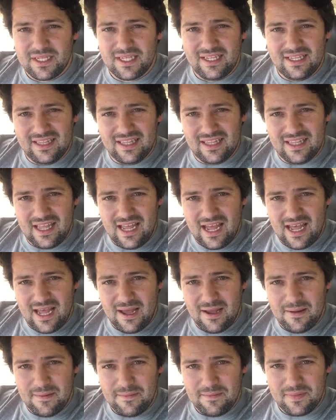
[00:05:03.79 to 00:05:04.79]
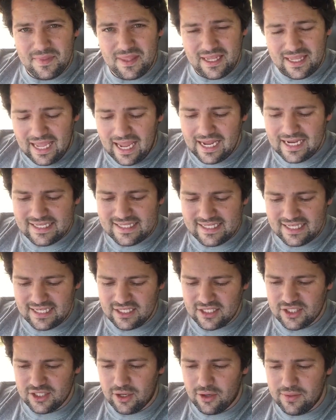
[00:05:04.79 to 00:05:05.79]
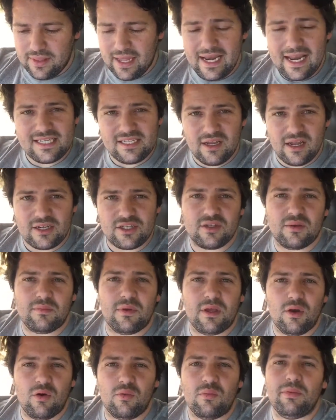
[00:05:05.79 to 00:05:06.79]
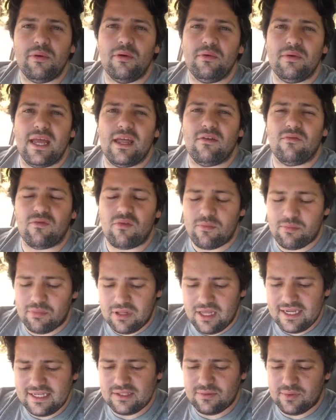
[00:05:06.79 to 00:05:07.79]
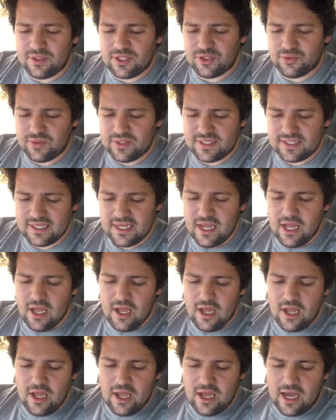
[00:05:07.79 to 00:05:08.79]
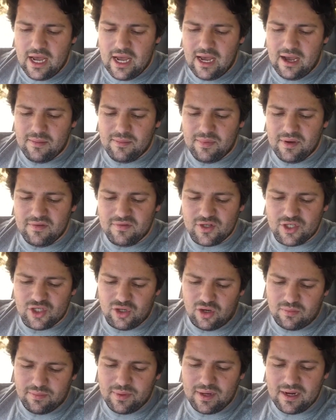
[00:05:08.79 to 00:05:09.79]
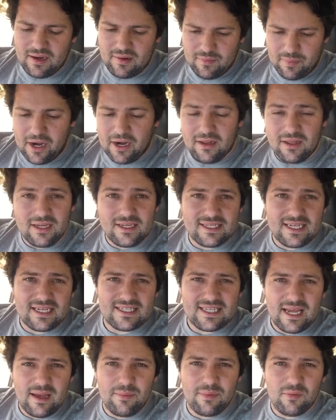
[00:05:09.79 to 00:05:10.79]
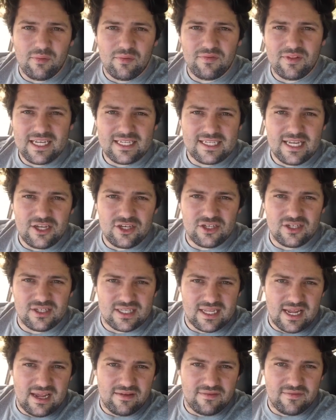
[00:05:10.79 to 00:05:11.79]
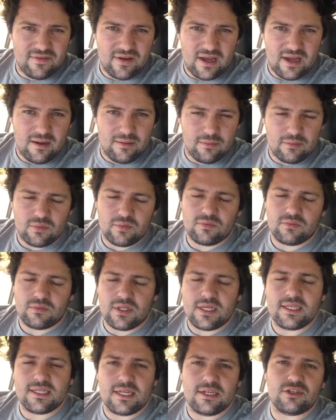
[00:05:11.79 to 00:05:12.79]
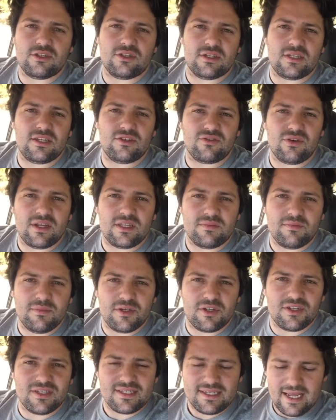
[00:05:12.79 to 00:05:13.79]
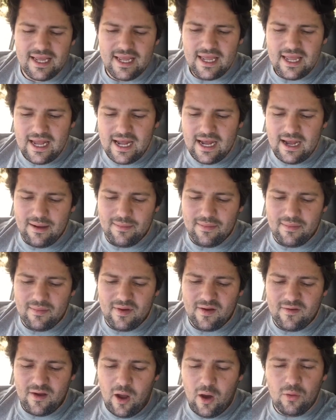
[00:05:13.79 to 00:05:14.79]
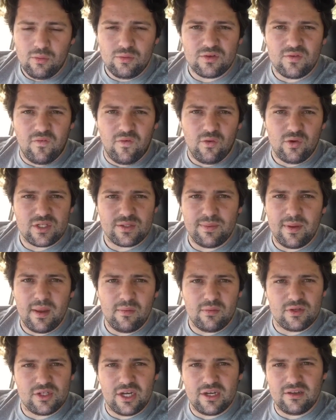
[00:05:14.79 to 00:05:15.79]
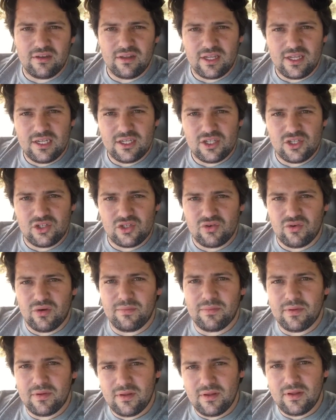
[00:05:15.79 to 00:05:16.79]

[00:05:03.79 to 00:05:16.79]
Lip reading: in the casing, so that had to actually be all pulled out and replaced, which was a bit of a shock, but apparently it does happen with these engines. They have, these transmissions. A Holden 4-speed will generally strip